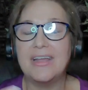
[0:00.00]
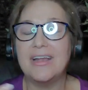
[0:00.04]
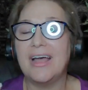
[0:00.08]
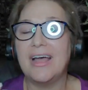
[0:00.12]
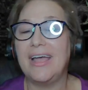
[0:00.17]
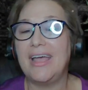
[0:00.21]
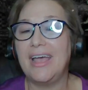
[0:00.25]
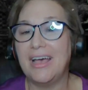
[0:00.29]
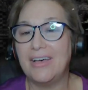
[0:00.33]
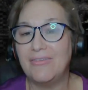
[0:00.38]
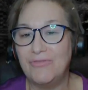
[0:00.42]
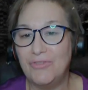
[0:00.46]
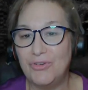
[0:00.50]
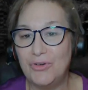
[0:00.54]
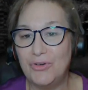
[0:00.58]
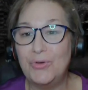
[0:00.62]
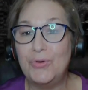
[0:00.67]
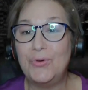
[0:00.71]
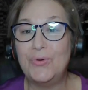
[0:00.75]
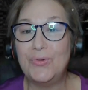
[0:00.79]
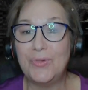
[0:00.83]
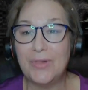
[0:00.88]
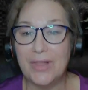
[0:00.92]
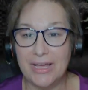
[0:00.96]
And I have
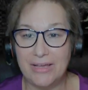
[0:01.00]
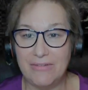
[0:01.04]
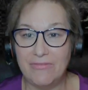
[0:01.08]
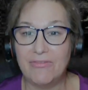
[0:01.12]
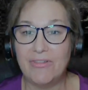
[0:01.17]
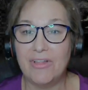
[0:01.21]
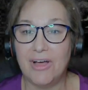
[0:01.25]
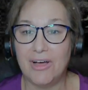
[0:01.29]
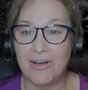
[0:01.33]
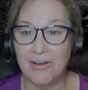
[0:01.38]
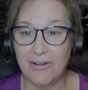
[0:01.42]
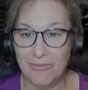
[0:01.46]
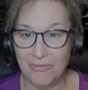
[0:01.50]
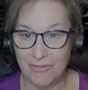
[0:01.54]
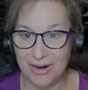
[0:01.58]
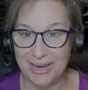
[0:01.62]
new lifelong